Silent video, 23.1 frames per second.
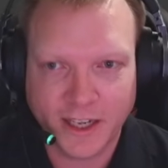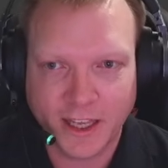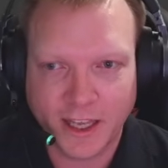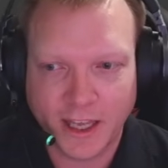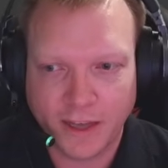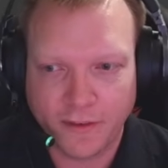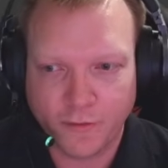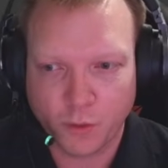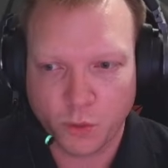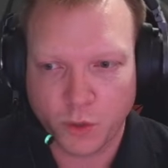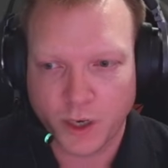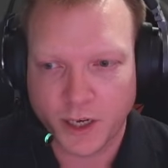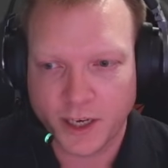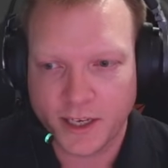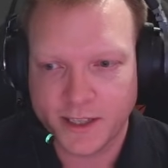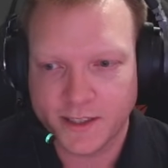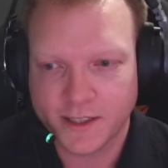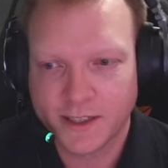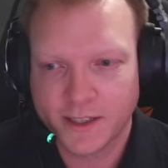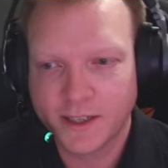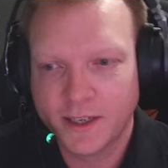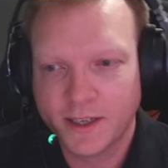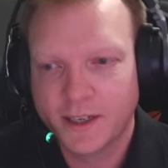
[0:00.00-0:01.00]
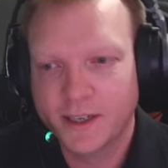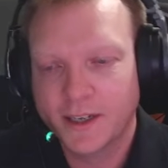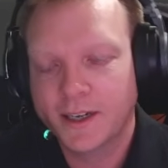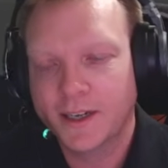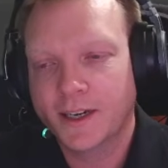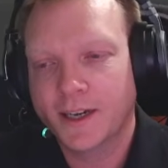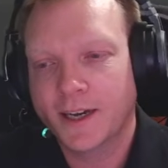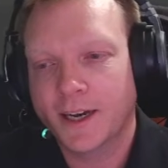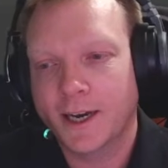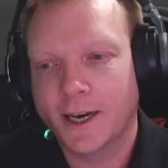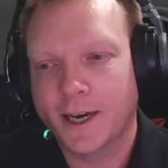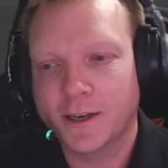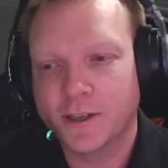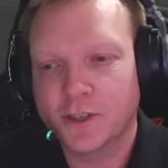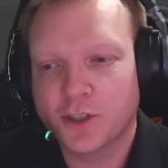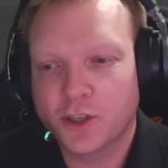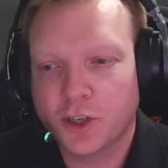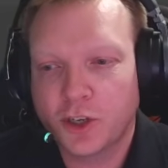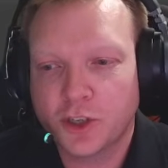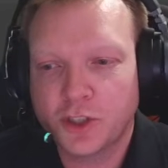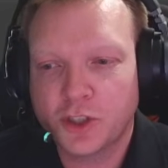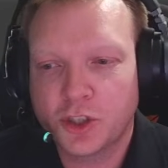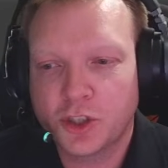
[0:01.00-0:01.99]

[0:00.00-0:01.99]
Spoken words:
giveaways. So it's